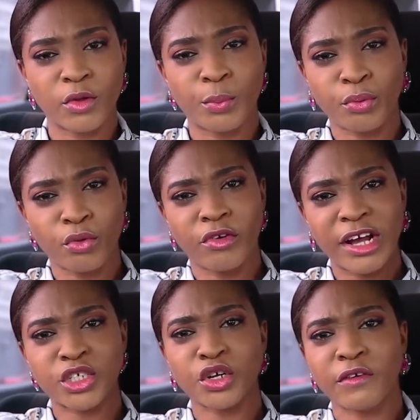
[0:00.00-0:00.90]
the
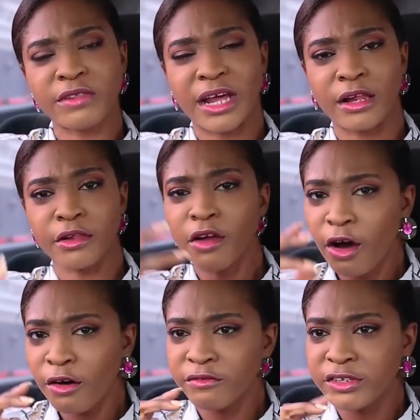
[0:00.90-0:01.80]
progression of their
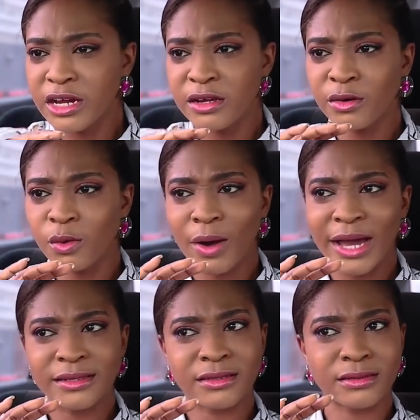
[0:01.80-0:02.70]
love didn't
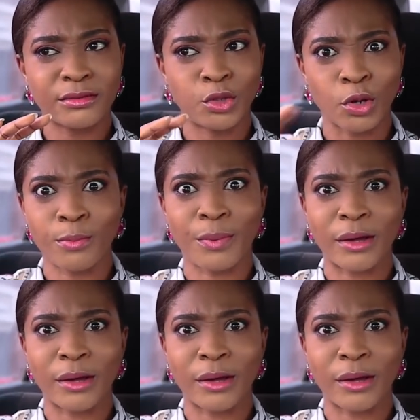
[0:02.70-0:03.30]
quite jump